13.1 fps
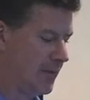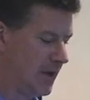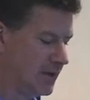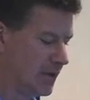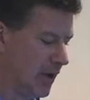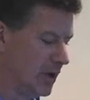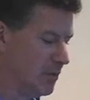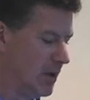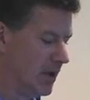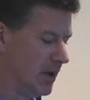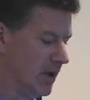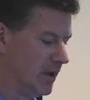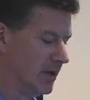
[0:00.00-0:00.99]
is going to
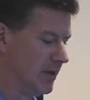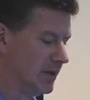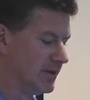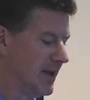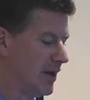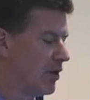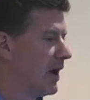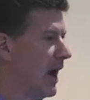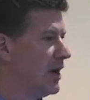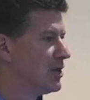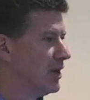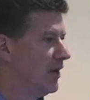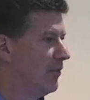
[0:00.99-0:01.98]
be the
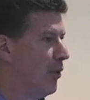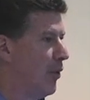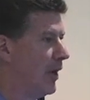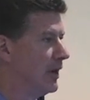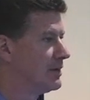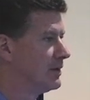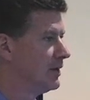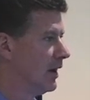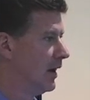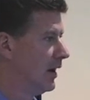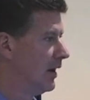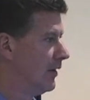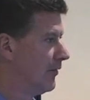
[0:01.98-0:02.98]
segregation of points
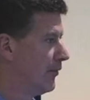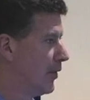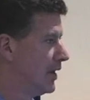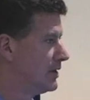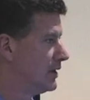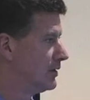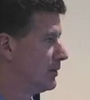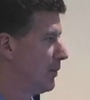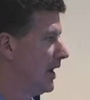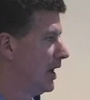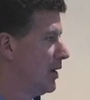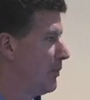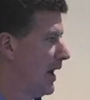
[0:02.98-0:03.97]
for each,
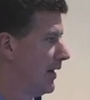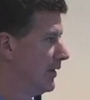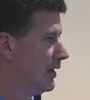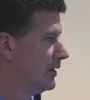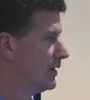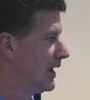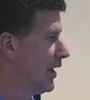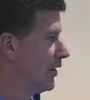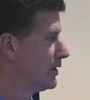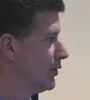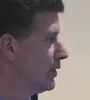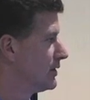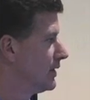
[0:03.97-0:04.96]
depending upon the
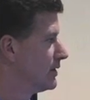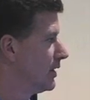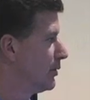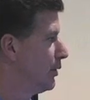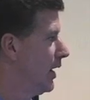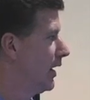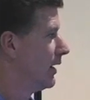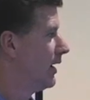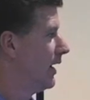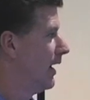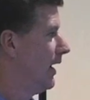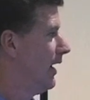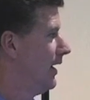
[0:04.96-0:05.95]
characteristics of the product.
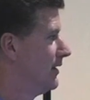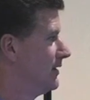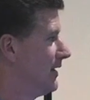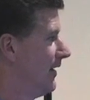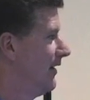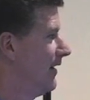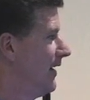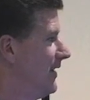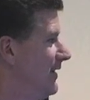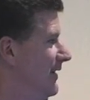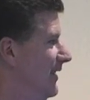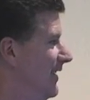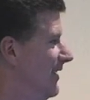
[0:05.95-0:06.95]
Hi, Tara. How you
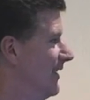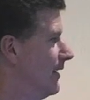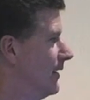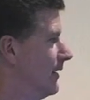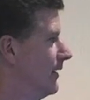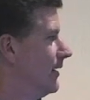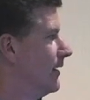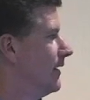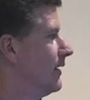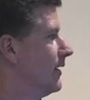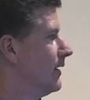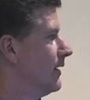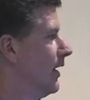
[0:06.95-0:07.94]
doing? Like 5
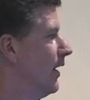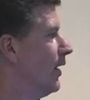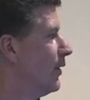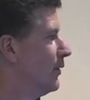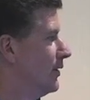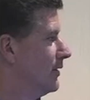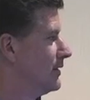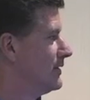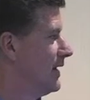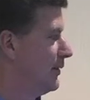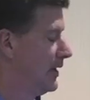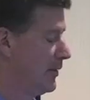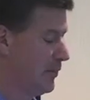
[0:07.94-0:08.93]
minutes. Oh, is
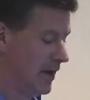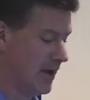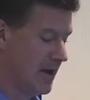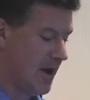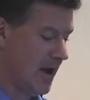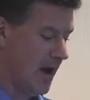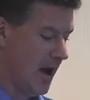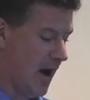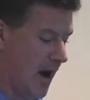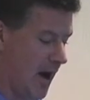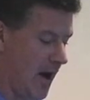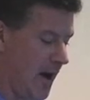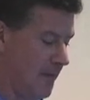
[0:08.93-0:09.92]
that what that meant?
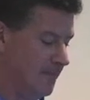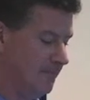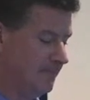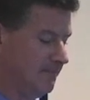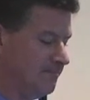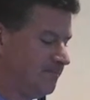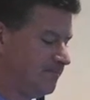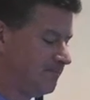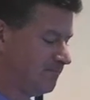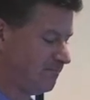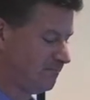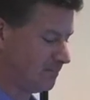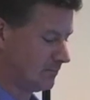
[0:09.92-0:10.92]
I'm
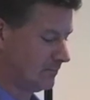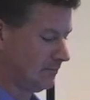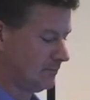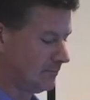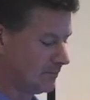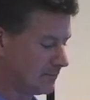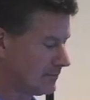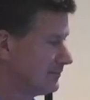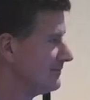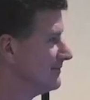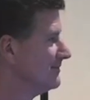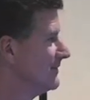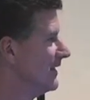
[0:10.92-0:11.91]
not just
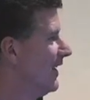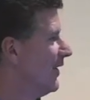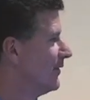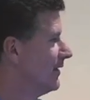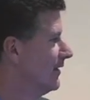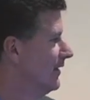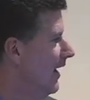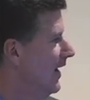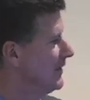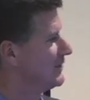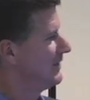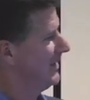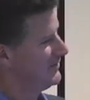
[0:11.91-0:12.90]
randomly. No,
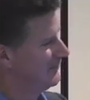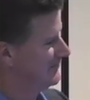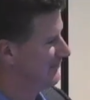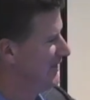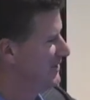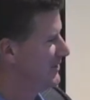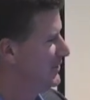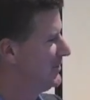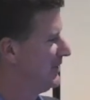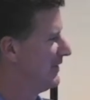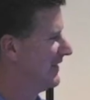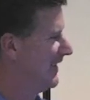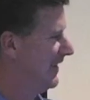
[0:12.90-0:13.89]
I missed you
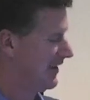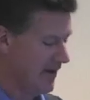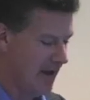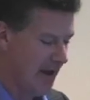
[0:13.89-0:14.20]
too. Yeah.